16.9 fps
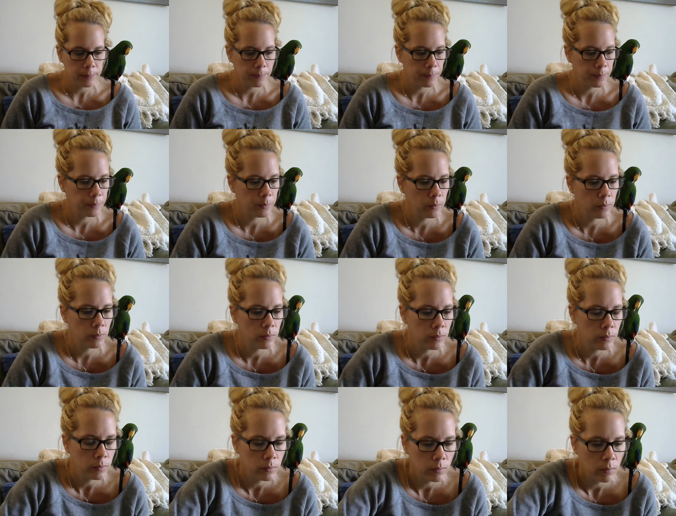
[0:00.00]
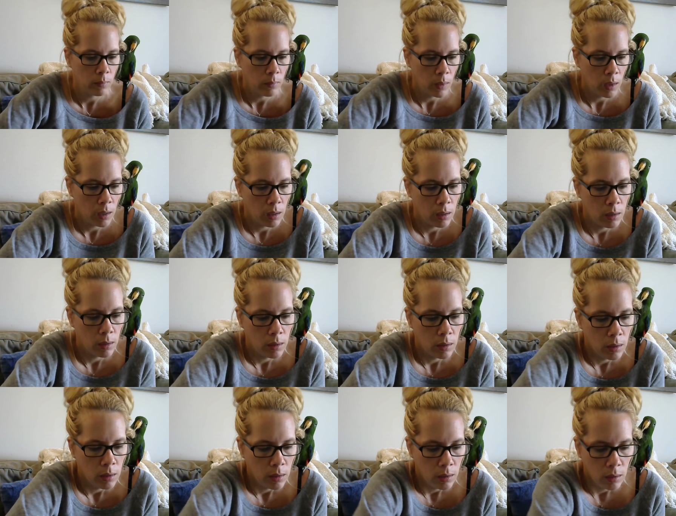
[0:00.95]

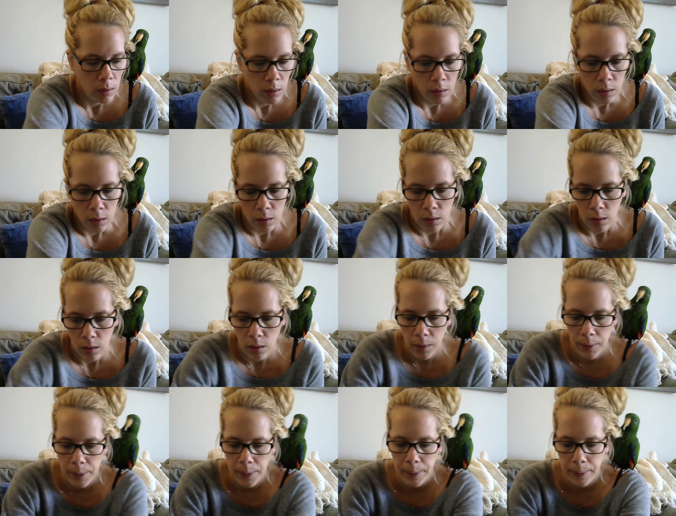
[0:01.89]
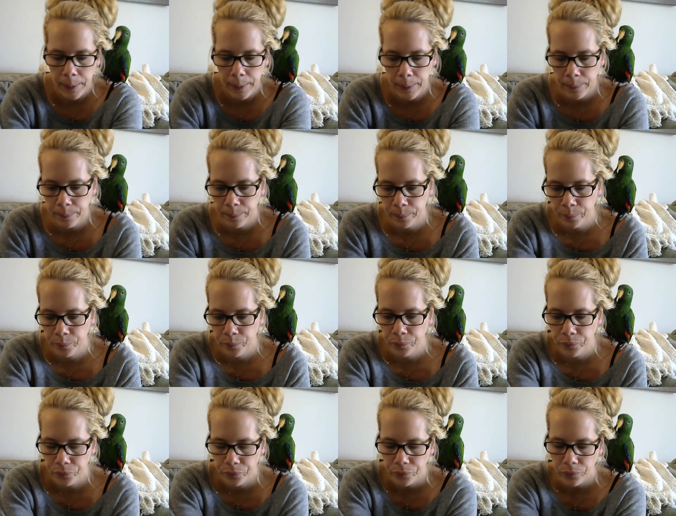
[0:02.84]

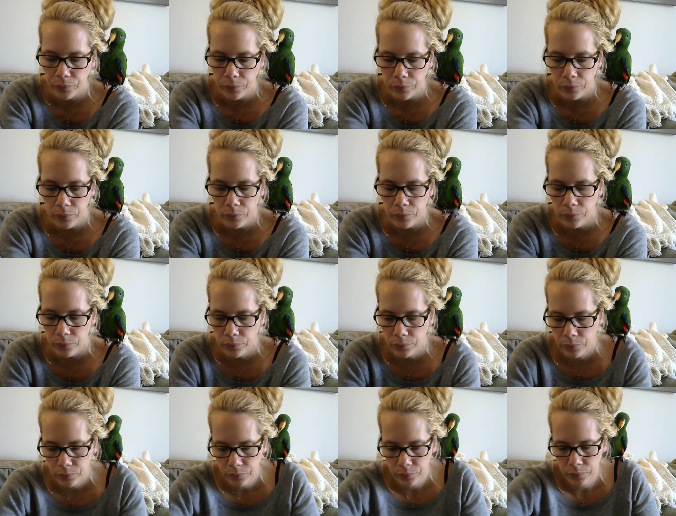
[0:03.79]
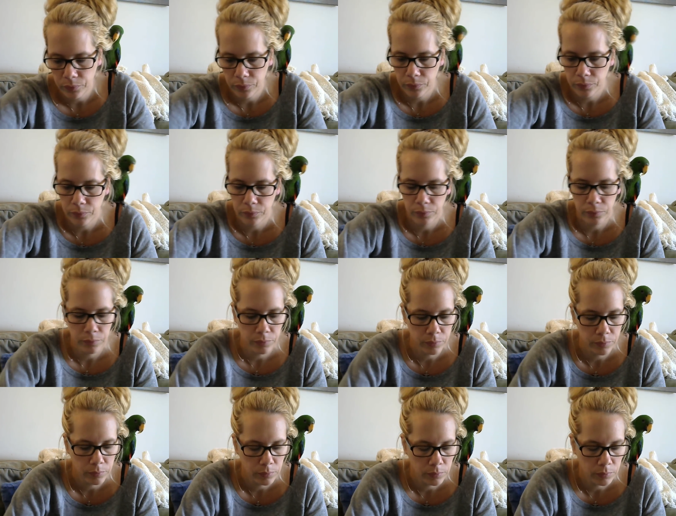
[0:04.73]

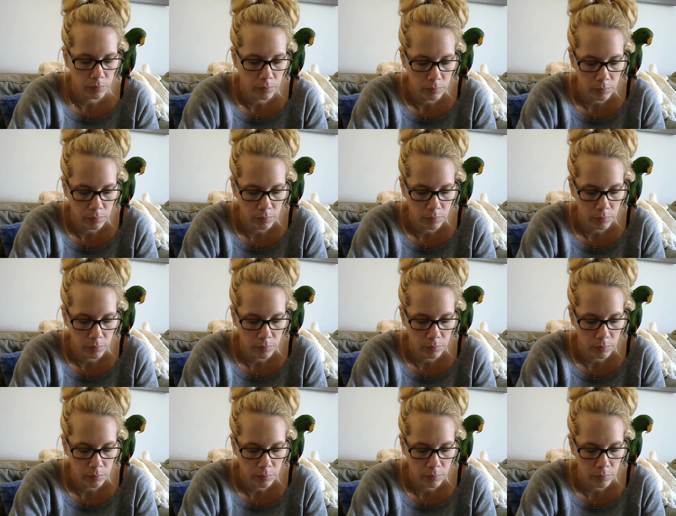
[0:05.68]
Nothing is said.